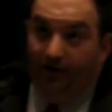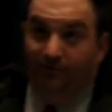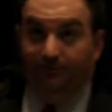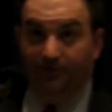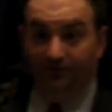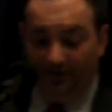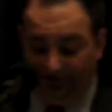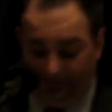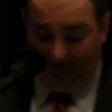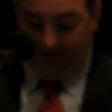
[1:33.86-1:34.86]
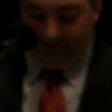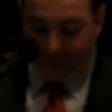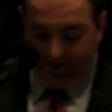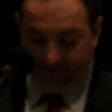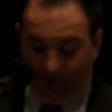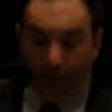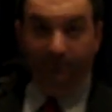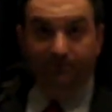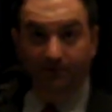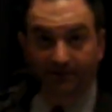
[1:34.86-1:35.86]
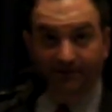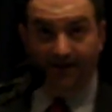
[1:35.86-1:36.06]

able to participate in an open public